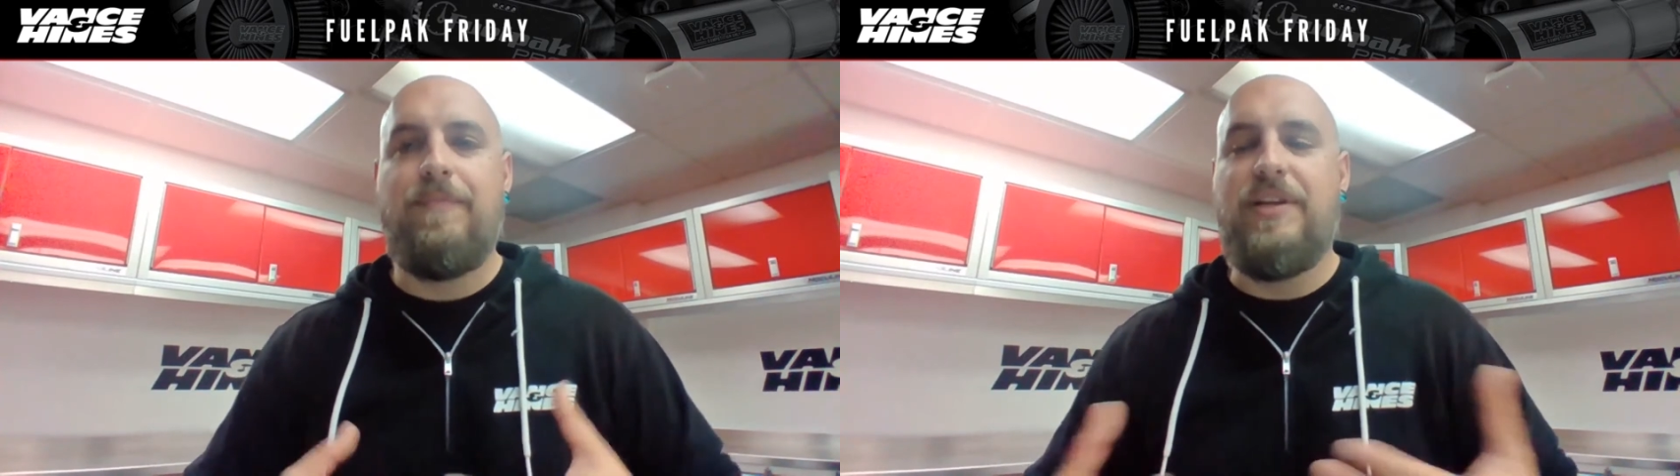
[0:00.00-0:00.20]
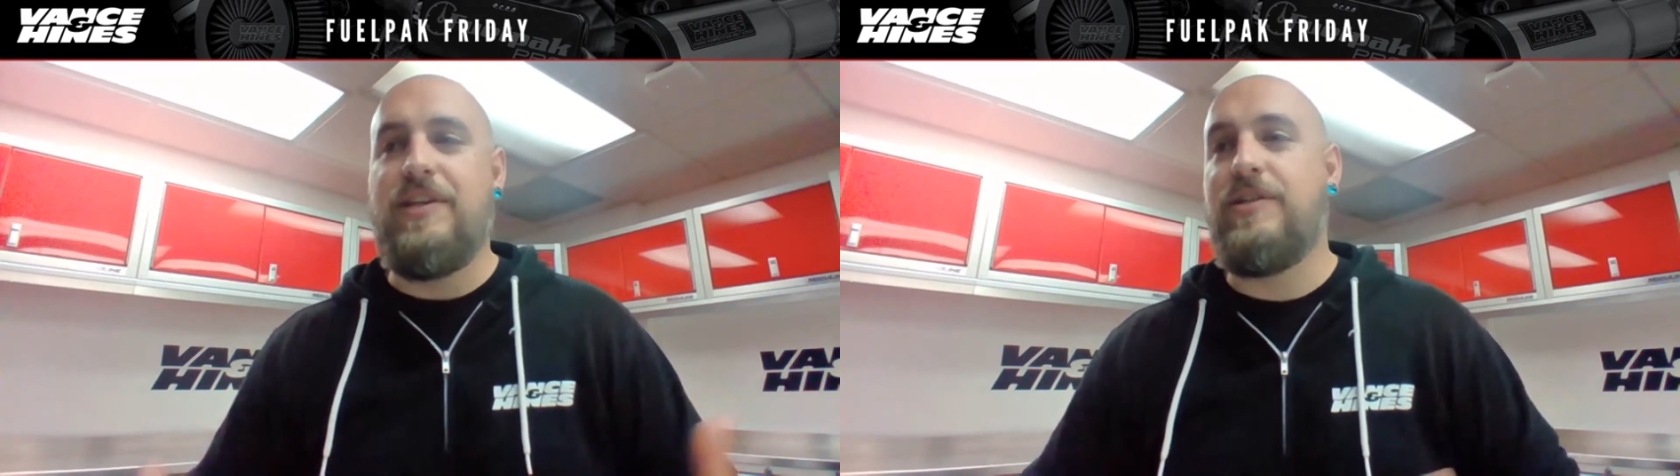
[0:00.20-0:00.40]

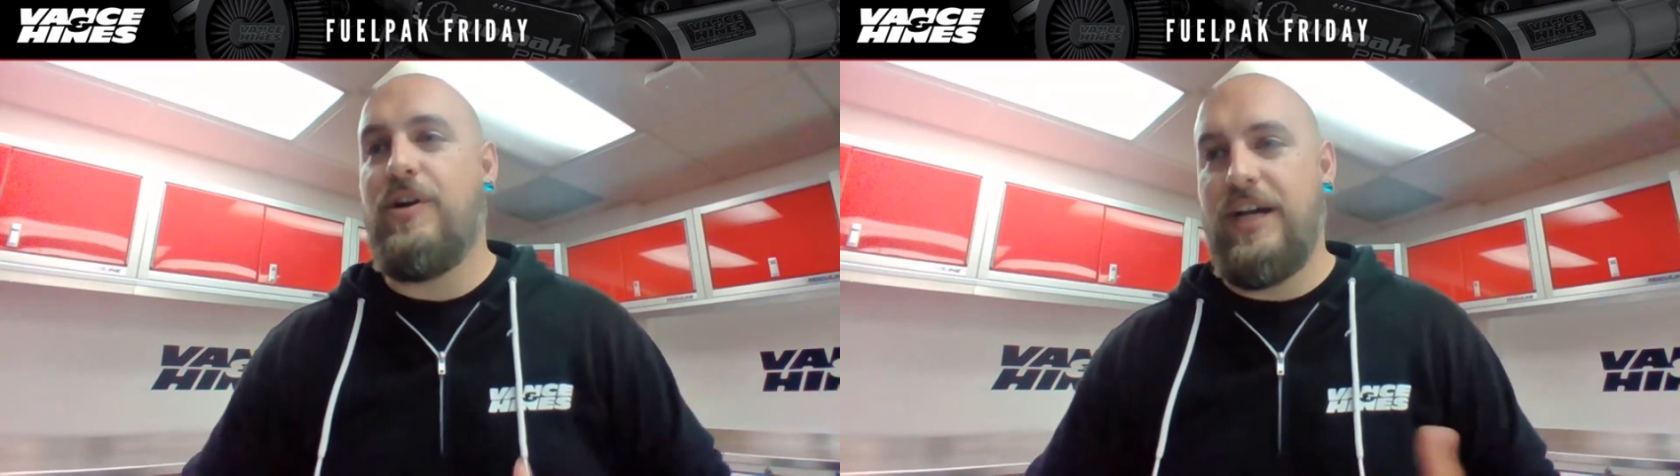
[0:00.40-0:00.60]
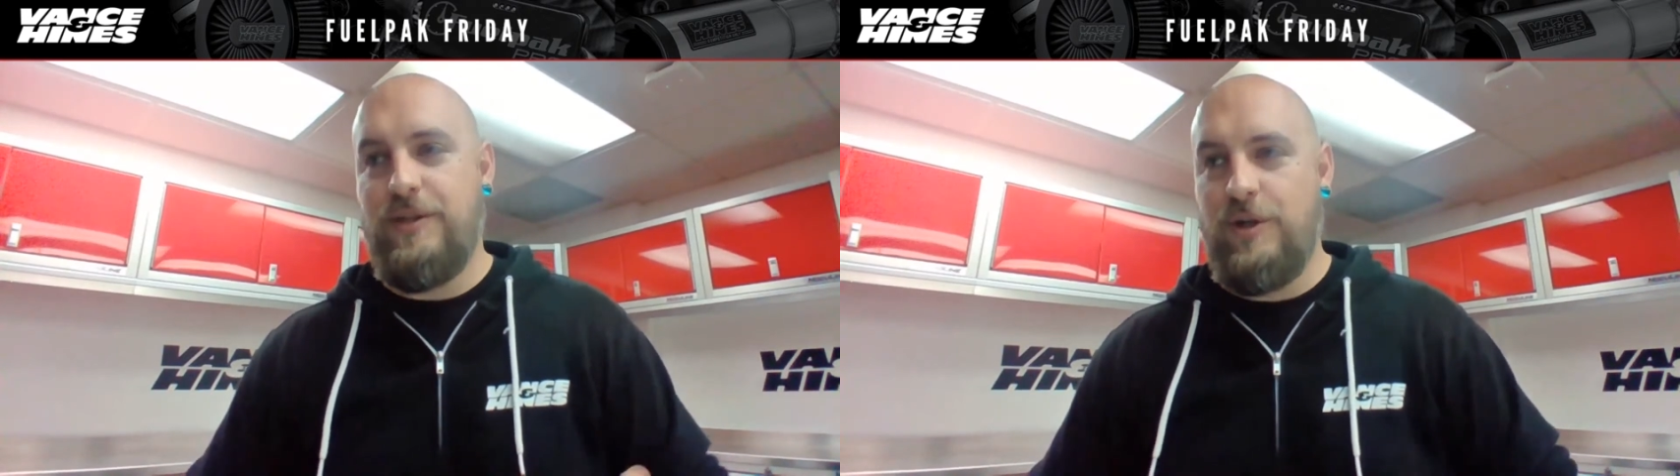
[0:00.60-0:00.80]
These things
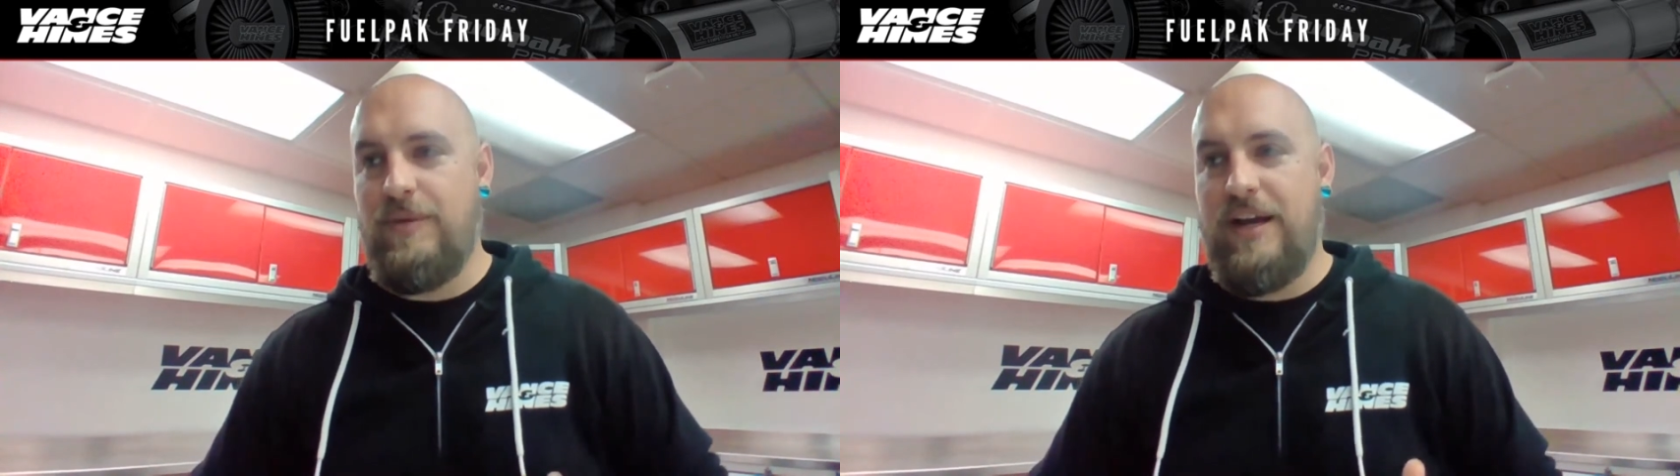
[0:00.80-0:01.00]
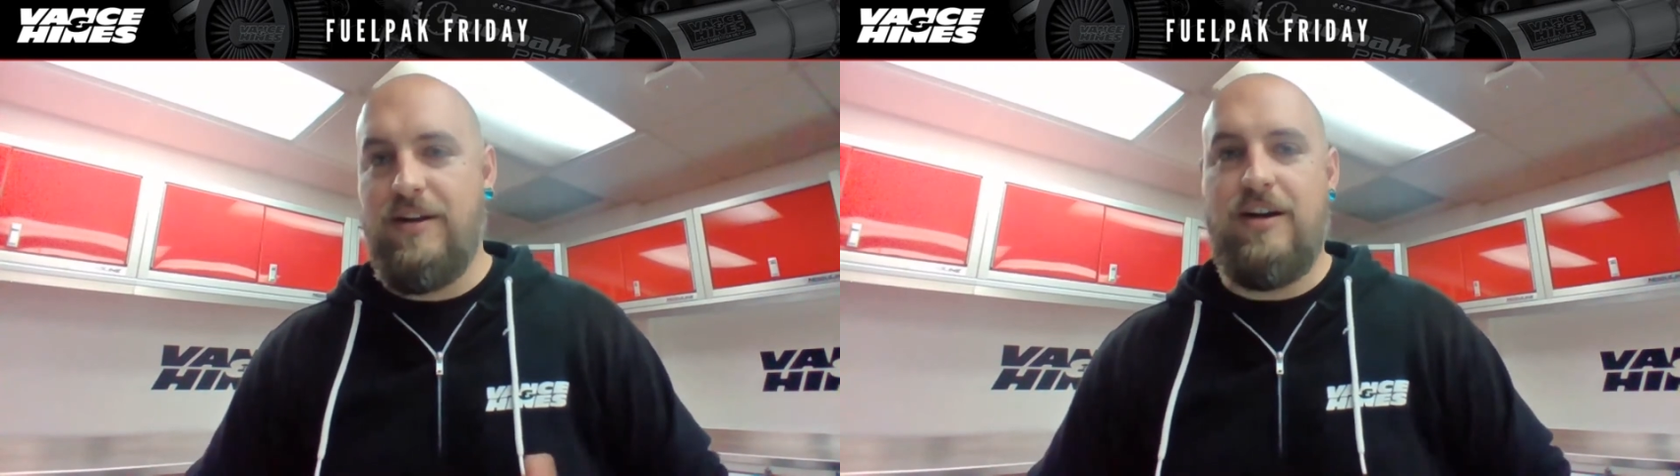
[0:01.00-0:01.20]
all get
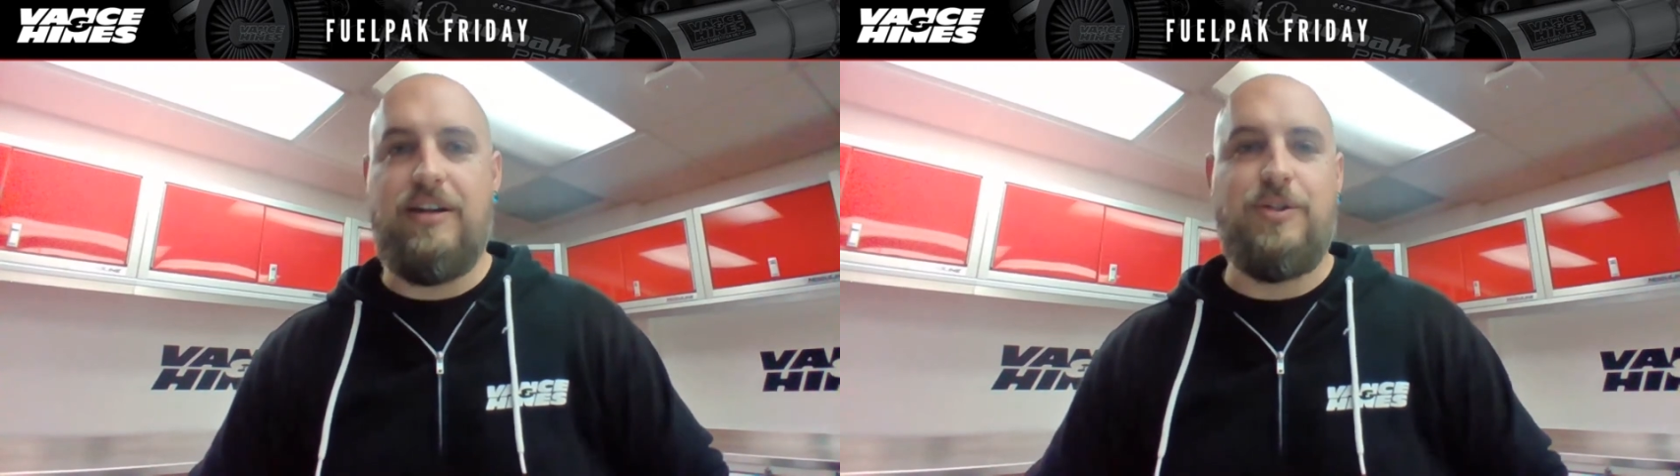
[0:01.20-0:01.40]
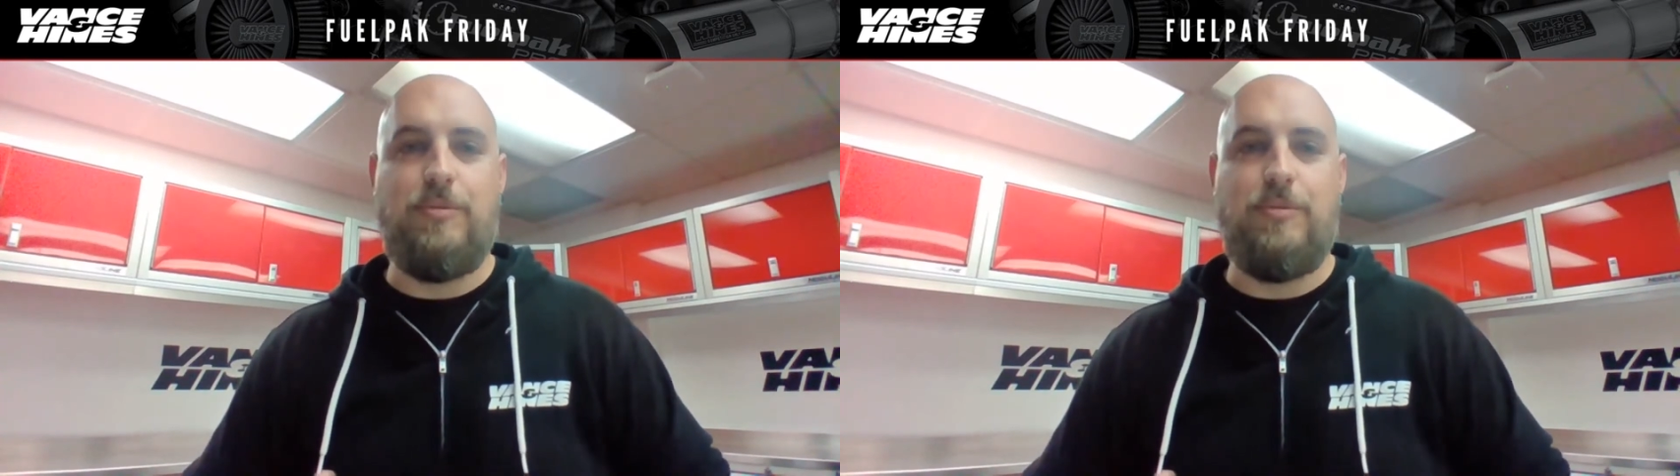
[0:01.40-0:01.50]
turned back on.